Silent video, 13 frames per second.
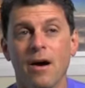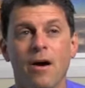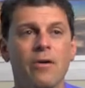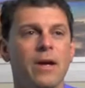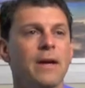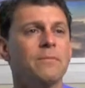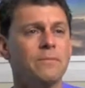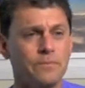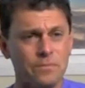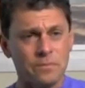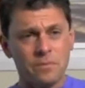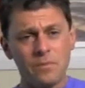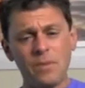Okay.
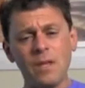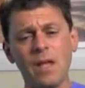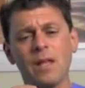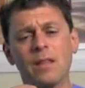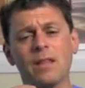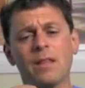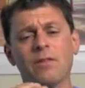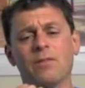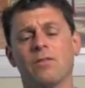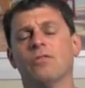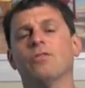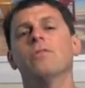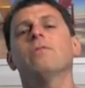
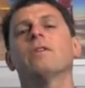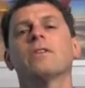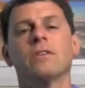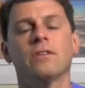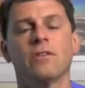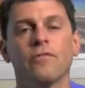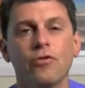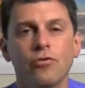The truth is if